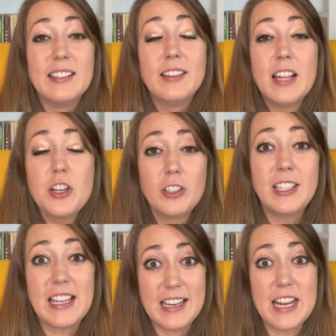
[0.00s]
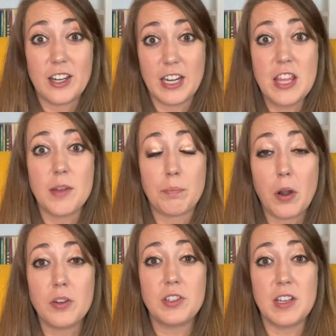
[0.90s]
literally near in the
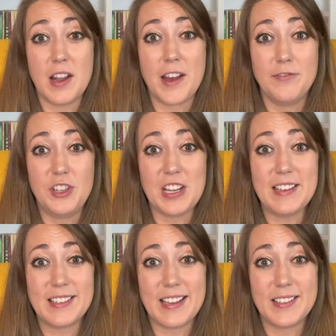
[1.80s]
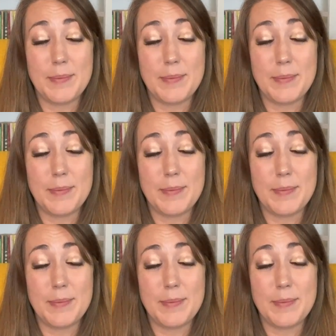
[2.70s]
person of Jesus,